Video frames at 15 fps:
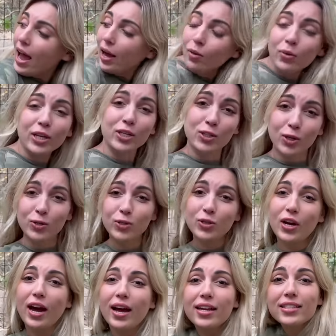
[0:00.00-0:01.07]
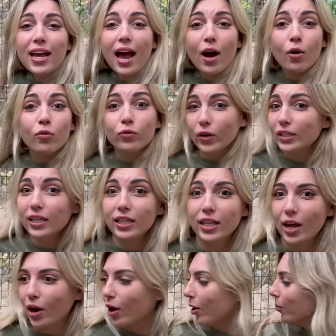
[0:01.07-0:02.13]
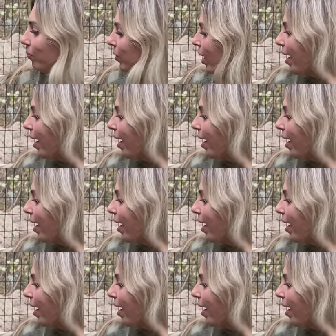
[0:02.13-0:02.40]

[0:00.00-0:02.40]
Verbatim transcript: And we showed you guys how friendly they are.